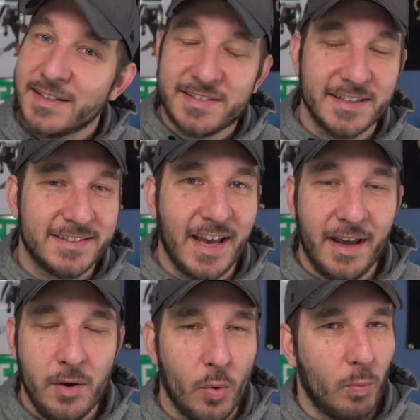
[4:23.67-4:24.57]

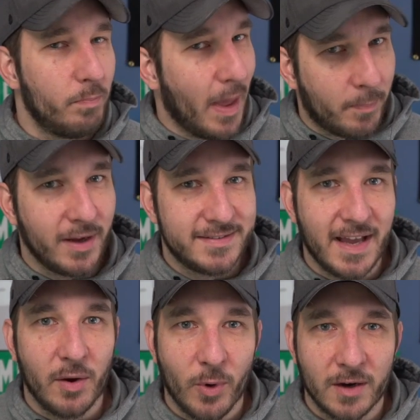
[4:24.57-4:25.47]
6K, that price
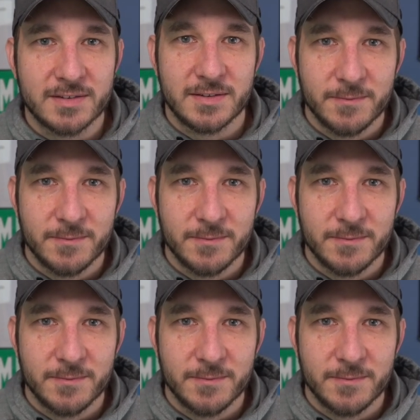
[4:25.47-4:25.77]
tag works.